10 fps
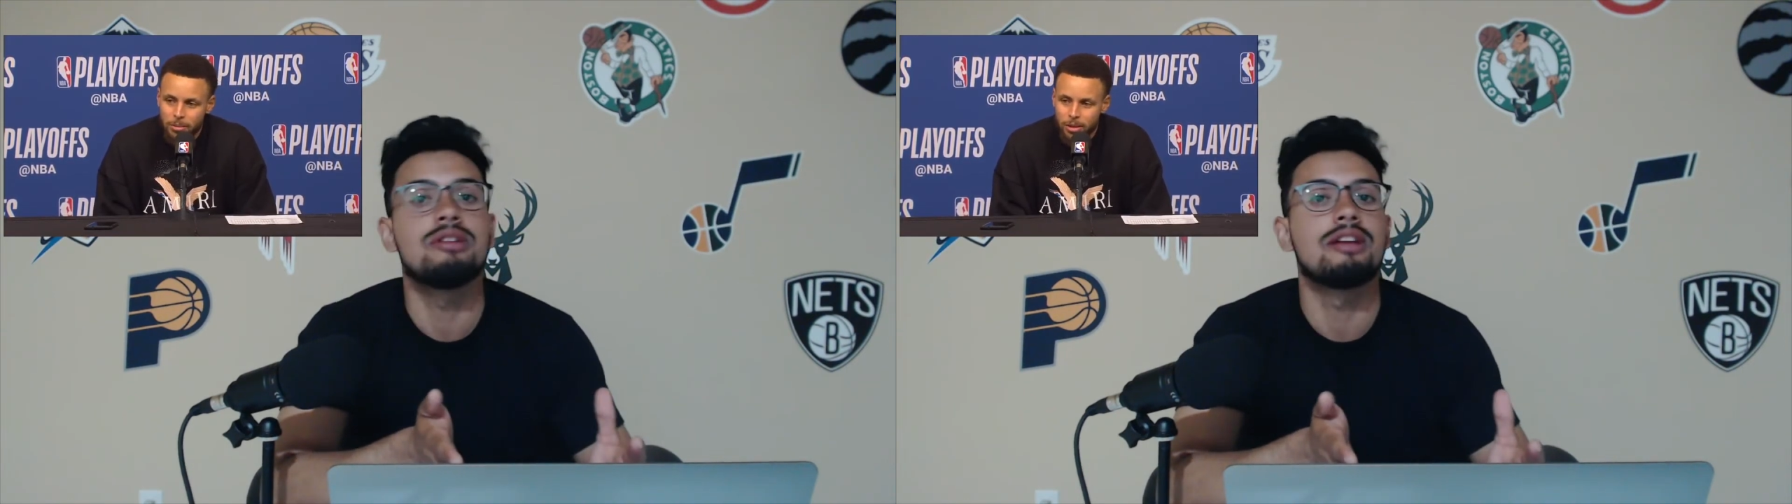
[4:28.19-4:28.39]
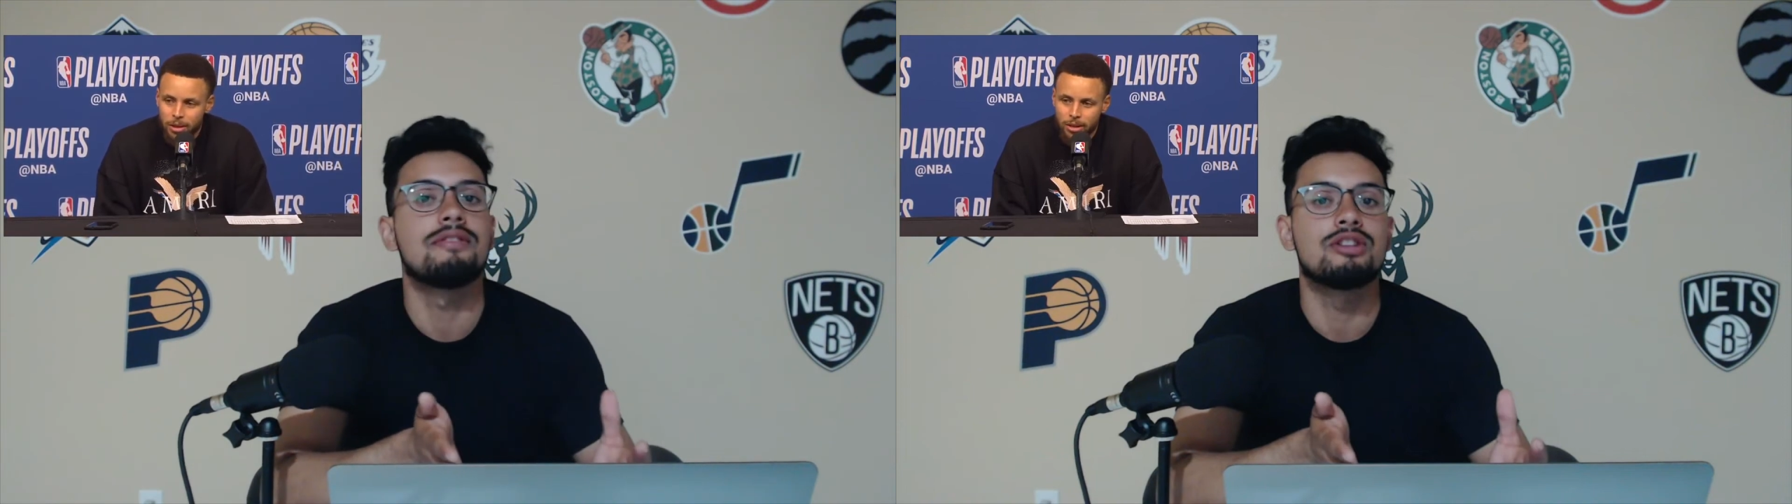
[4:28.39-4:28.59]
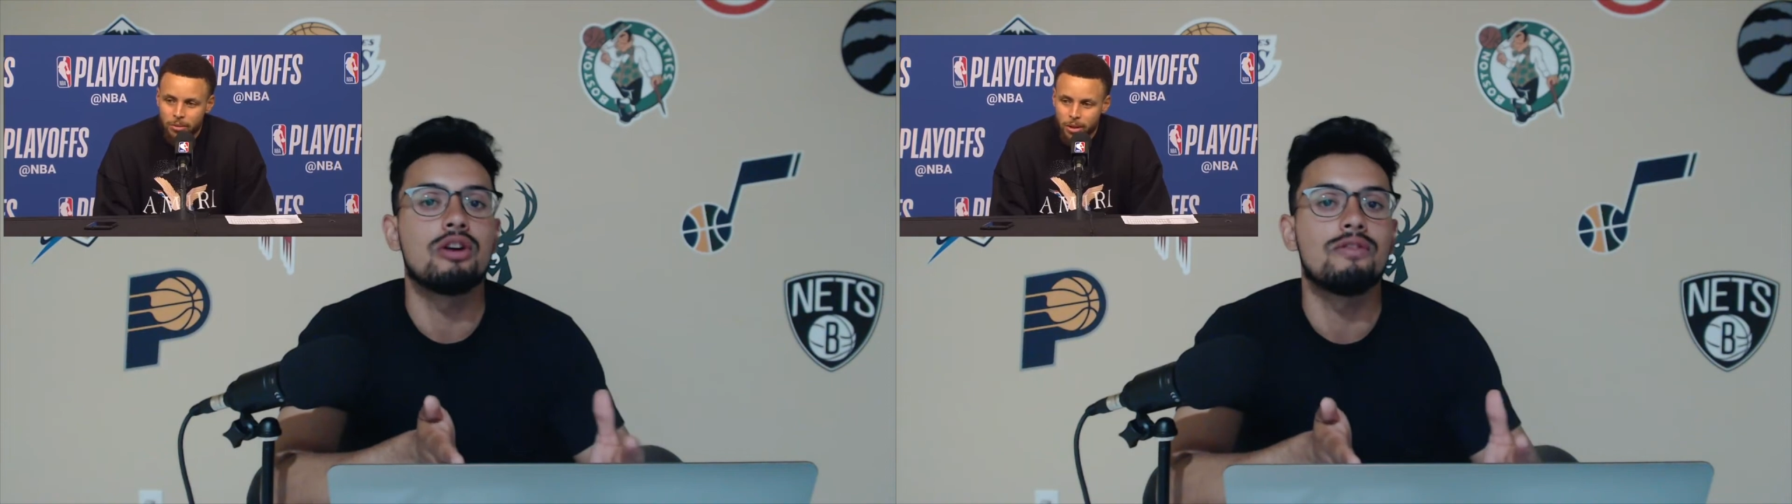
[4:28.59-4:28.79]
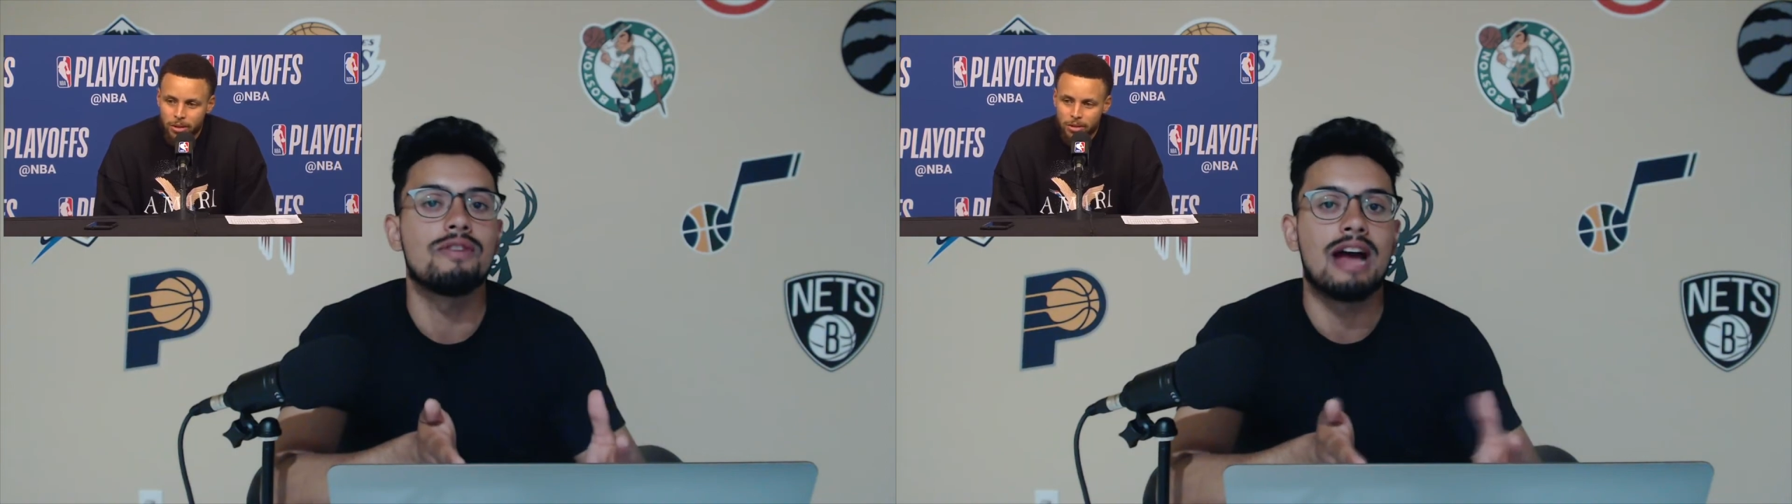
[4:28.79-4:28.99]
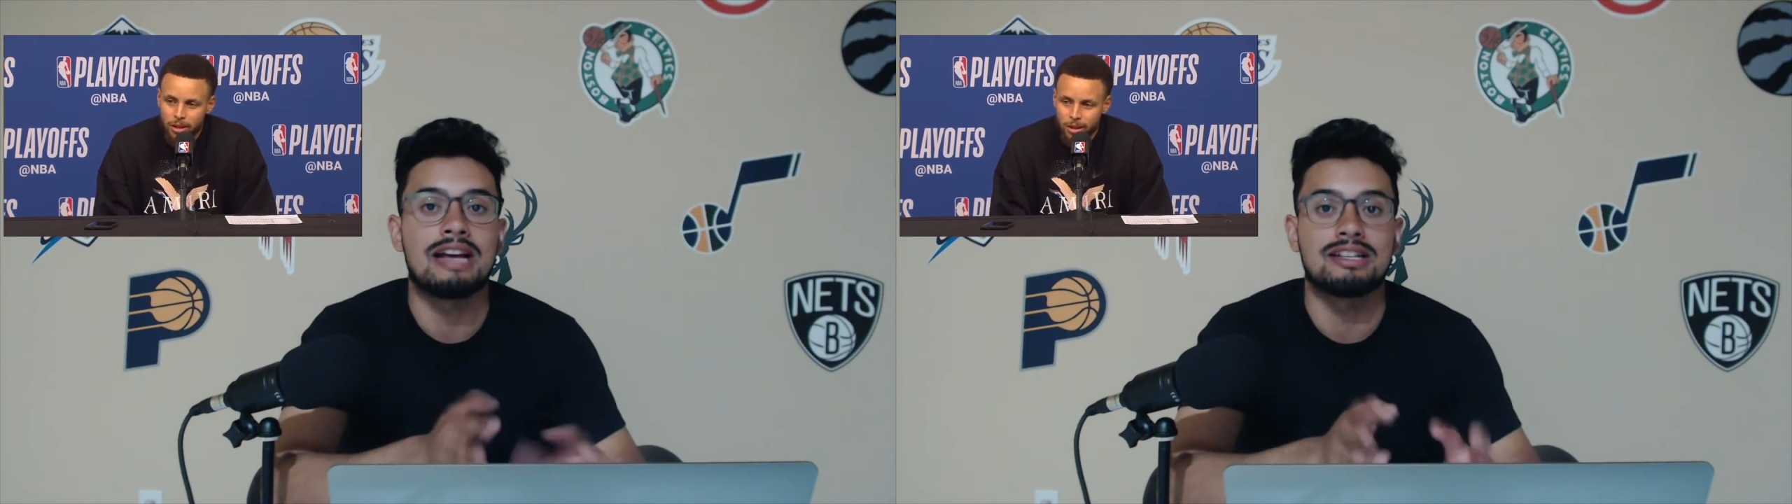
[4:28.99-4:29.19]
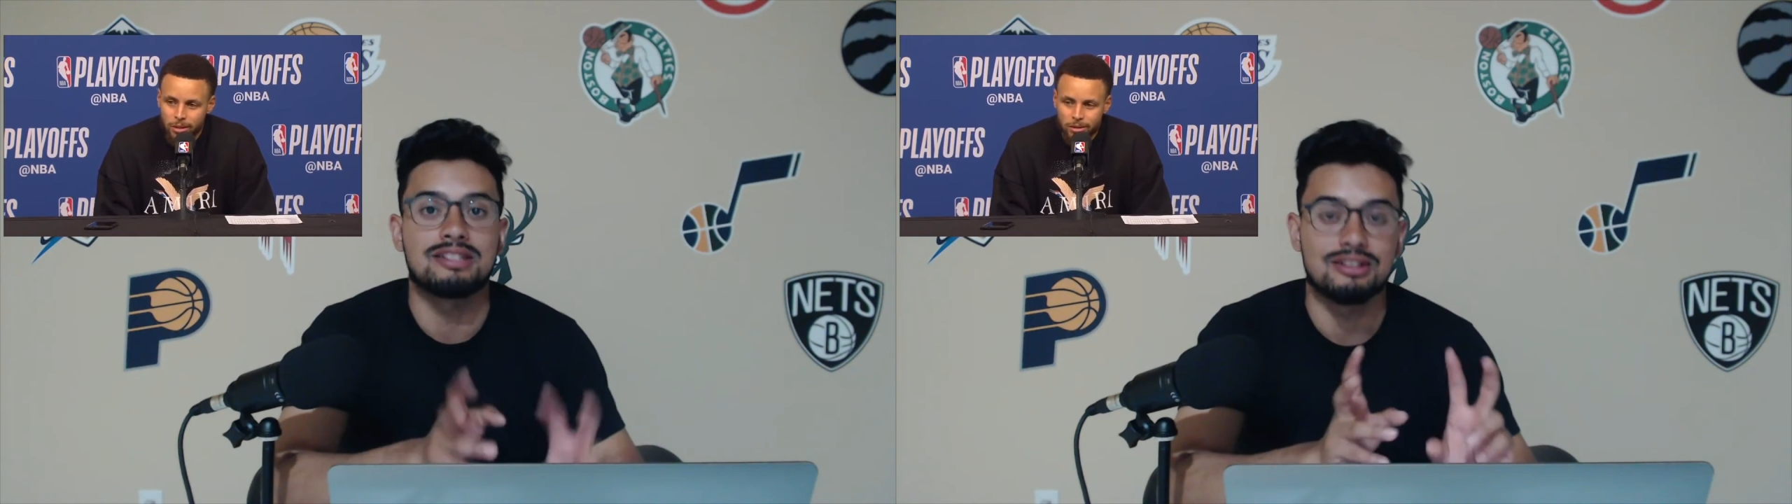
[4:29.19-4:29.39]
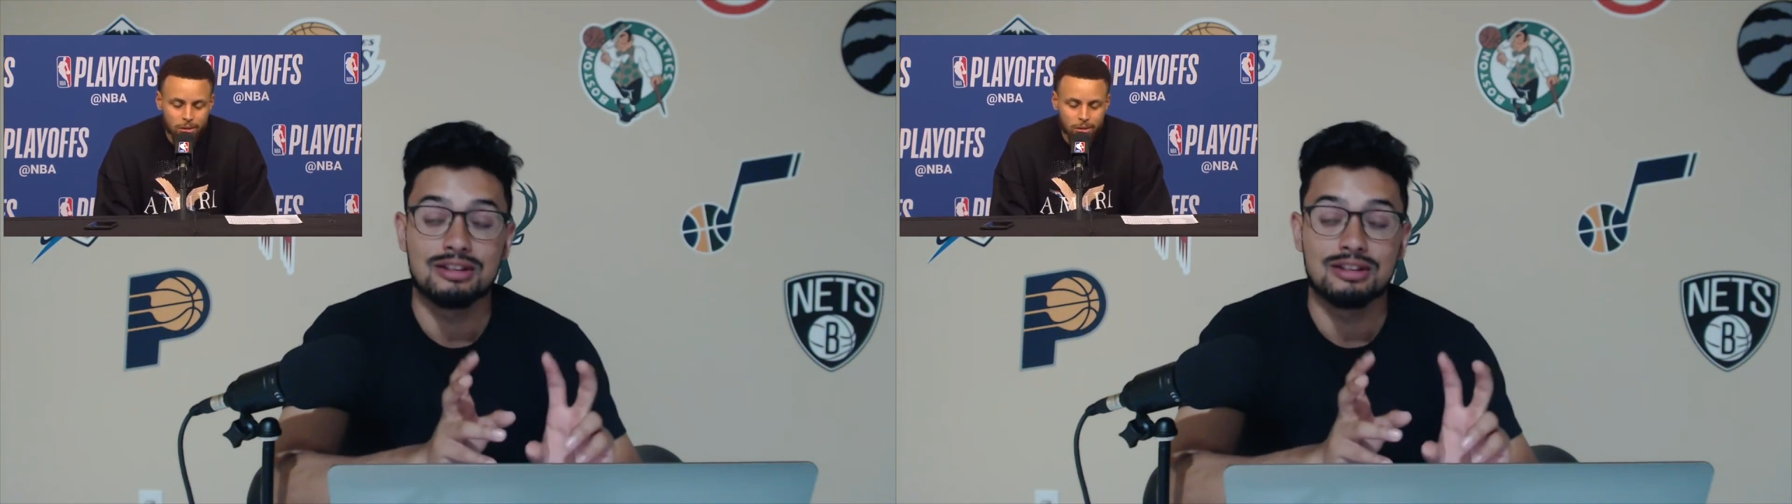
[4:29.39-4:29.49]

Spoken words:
Dellavedova as